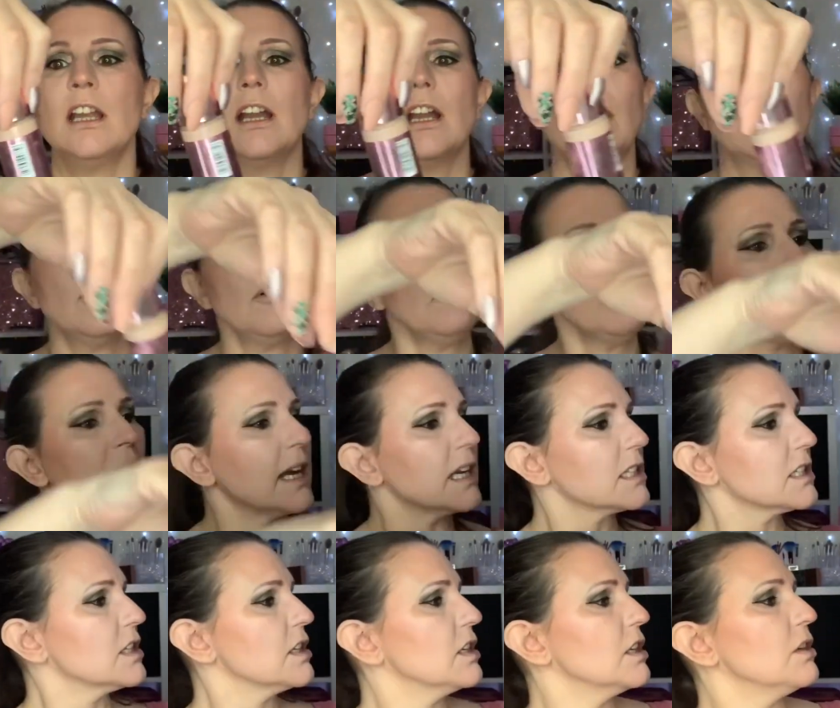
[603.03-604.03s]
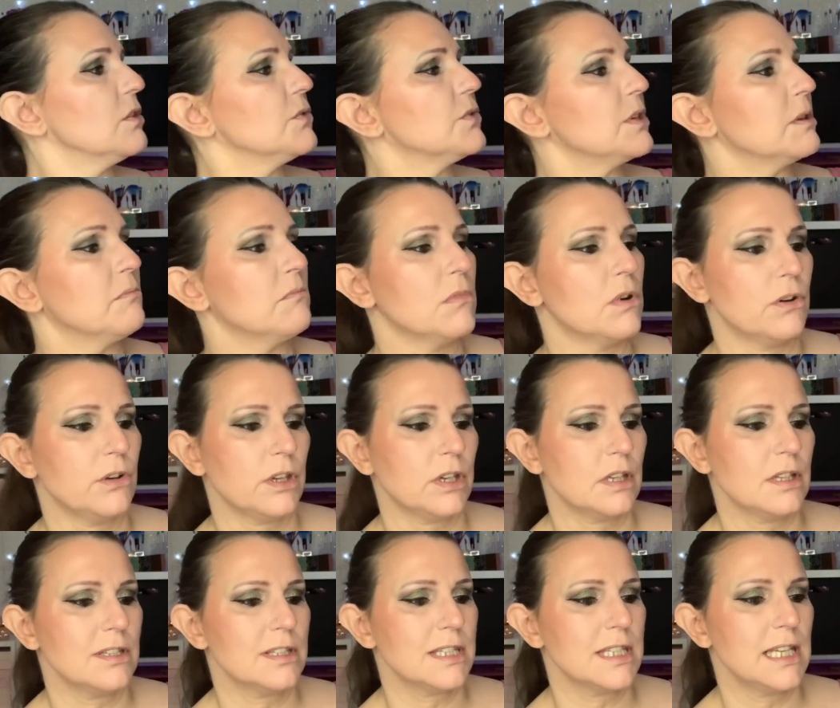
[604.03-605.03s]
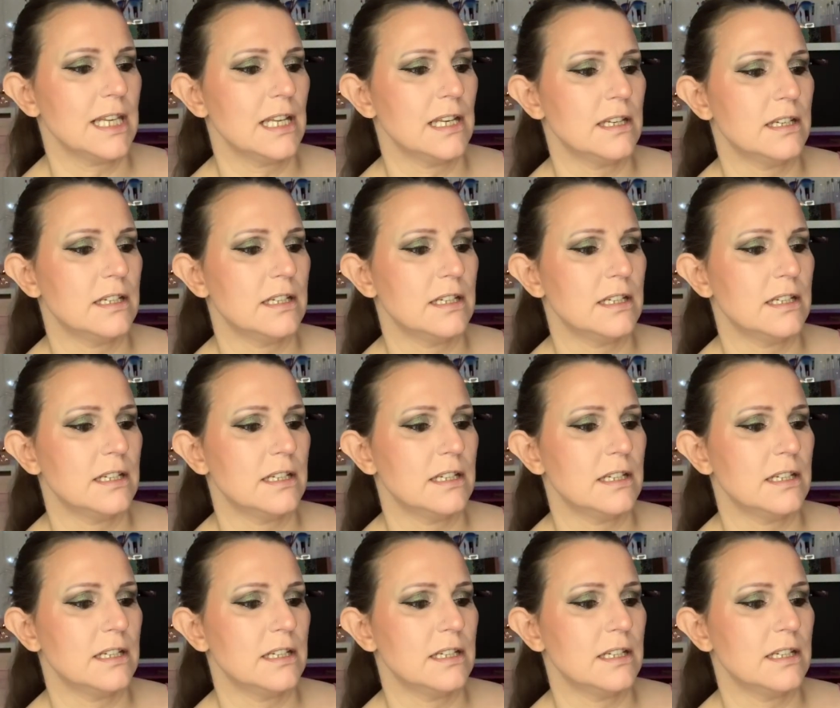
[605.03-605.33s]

gone back to using my Conceal and